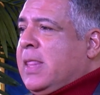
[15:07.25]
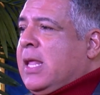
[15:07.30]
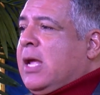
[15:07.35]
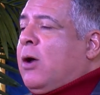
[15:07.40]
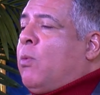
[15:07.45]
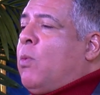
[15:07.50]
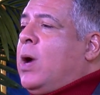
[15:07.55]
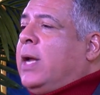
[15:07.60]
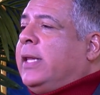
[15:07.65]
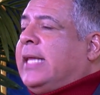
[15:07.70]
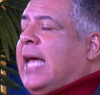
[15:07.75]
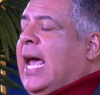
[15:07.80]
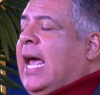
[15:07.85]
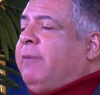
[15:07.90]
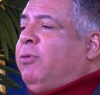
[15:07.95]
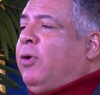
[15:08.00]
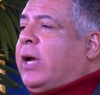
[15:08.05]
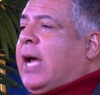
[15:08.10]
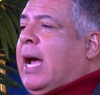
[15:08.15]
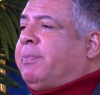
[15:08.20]
One day, if
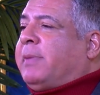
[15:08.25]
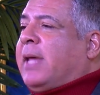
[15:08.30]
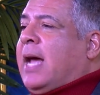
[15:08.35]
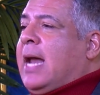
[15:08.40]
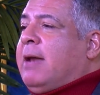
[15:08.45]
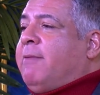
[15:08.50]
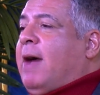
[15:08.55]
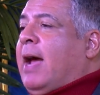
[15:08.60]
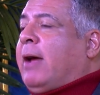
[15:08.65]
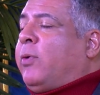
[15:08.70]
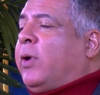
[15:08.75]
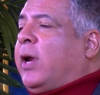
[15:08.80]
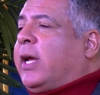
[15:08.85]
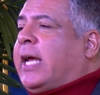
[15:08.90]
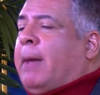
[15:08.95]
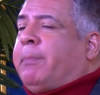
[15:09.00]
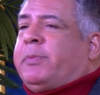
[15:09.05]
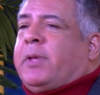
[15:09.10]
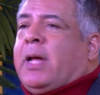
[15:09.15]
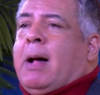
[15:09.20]
I would have
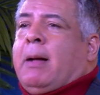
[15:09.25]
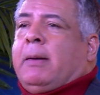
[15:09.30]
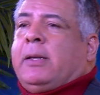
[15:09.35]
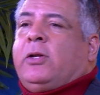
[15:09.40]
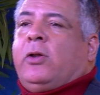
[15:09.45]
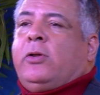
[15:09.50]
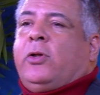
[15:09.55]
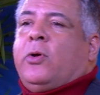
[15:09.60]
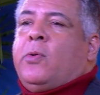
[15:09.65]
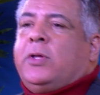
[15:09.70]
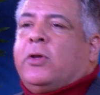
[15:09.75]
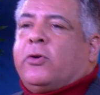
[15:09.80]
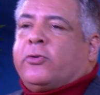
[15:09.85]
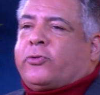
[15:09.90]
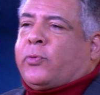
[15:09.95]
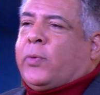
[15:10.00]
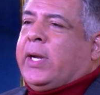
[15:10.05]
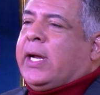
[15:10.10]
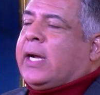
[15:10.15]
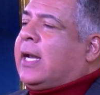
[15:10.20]
kept on doing those
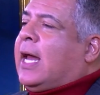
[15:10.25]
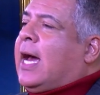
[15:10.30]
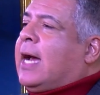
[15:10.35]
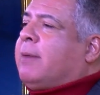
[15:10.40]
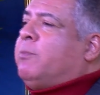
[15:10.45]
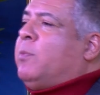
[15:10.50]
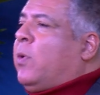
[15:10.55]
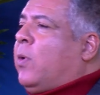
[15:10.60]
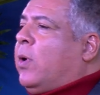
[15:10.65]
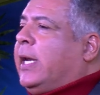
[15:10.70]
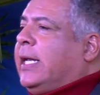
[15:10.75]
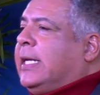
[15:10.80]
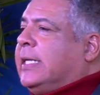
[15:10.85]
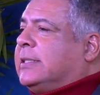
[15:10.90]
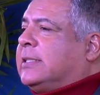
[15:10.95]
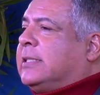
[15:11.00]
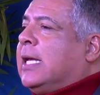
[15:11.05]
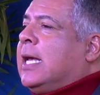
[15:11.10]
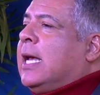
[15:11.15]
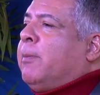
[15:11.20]
3 o'clock
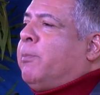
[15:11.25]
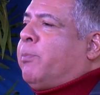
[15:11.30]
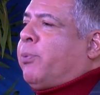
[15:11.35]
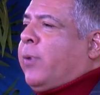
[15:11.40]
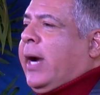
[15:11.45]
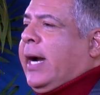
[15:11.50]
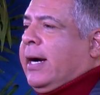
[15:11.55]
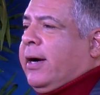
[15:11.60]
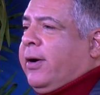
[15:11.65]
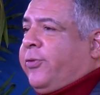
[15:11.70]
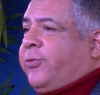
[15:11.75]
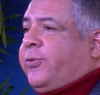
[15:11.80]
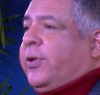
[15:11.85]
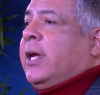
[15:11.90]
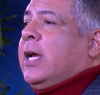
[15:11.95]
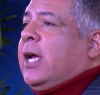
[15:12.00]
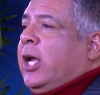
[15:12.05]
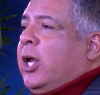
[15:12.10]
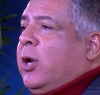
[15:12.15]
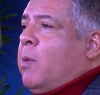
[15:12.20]
mornings prayers,
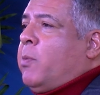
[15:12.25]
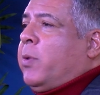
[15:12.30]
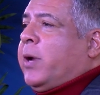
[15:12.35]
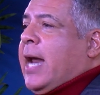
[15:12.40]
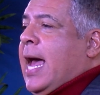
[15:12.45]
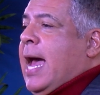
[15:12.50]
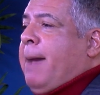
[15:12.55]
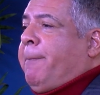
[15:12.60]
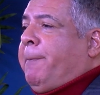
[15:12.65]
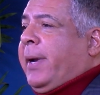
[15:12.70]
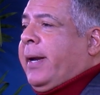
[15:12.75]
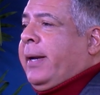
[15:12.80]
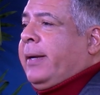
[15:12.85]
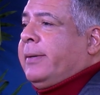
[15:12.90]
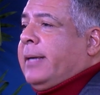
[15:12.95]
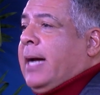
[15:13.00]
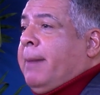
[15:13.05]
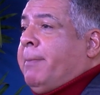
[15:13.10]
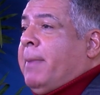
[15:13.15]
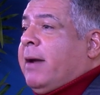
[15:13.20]
you know what would have happened?
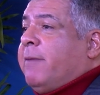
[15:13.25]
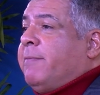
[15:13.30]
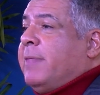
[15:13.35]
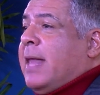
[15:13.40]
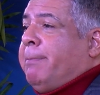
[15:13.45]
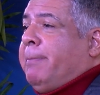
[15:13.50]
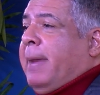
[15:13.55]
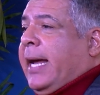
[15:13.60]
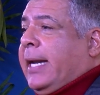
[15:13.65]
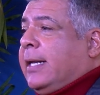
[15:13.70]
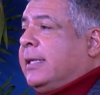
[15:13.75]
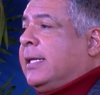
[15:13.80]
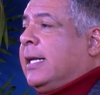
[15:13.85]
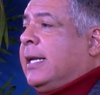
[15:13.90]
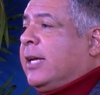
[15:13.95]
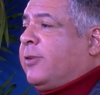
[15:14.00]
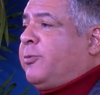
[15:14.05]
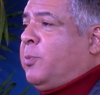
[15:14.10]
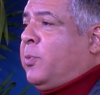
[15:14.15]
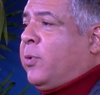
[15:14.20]
I might have not made it the
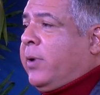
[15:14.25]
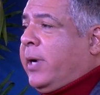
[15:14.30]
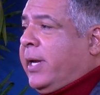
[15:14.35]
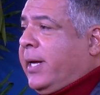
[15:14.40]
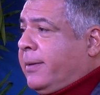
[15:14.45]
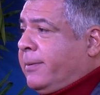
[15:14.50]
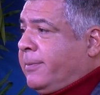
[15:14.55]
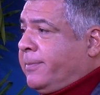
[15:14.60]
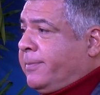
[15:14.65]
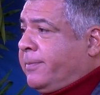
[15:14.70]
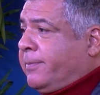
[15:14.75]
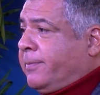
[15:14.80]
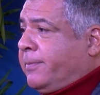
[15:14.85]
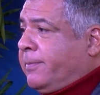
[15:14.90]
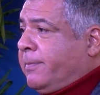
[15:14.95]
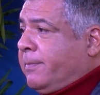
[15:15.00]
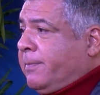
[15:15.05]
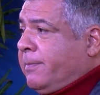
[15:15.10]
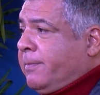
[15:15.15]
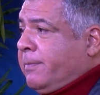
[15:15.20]
next morning.
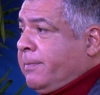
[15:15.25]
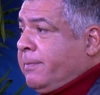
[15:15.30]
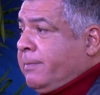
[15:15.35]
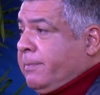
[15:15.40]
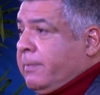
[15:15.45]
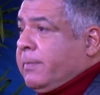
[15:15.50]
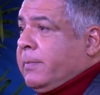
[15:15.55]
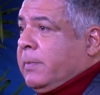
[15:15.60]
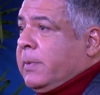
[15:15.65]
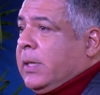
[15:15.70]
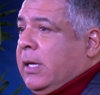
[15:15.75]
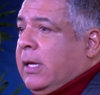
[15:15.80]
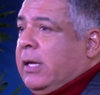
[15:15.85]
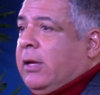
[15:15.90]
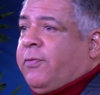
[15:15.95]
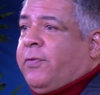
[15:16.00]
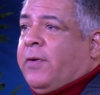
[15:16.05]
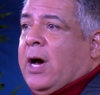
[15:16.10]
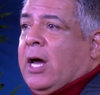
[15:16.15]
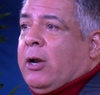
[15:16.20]
You
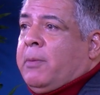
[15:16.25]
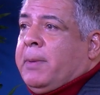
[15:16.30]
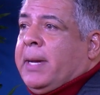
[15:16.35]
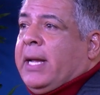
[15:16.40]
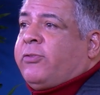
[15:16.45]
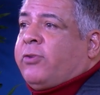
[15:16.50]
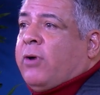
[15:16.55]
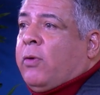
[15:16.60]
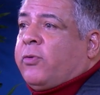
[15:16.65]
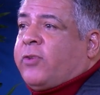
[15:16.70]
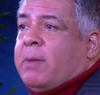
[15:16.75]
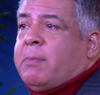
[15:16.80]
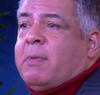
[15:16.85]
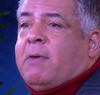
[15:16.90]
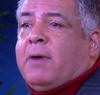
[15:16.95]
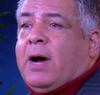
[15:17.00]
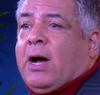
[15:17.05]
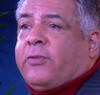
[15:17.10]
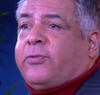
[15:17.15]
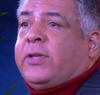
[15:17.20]
follow me? So some of
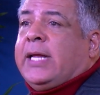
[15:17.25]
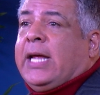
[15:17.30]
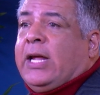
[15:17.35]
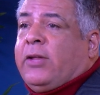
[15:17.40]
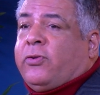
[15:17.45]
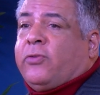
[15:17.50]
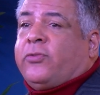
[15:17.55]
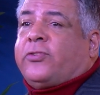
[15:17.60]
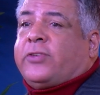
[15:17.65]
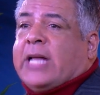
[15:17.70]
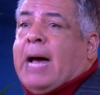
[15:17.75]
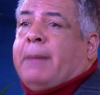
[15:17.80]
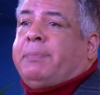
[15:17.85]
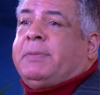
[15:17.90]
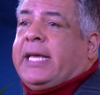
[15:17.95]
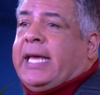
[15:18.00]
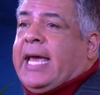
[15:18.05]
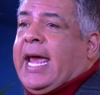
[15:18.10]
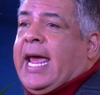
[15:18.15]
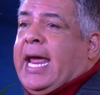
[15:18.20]
us need to stop the
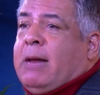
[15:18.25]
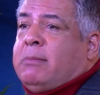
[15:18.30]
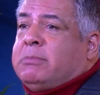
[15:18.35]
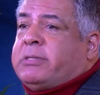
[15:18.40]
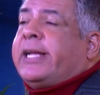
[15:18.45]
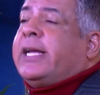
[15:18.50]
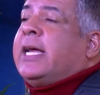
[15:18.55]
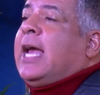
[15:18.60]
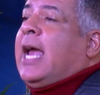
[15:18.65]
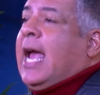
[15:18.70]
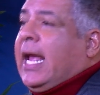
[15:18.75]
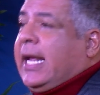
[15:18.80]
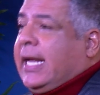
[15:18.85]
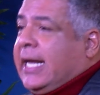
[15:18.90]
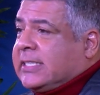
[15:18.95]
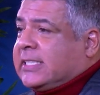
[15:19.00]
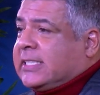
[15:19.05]
games and get